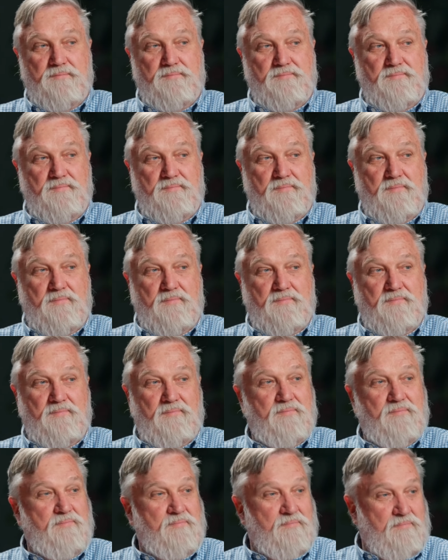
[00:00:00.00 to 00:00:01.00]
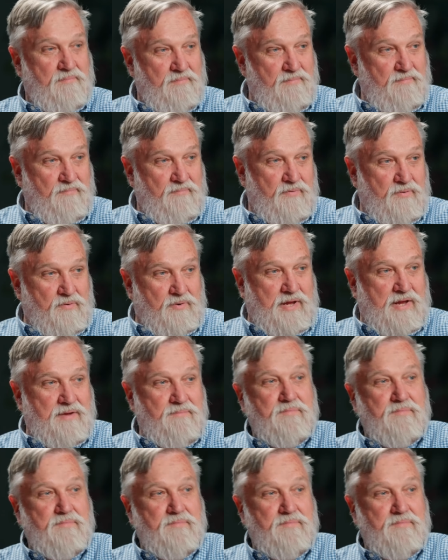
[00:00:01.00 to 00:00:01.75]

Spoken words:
Okay.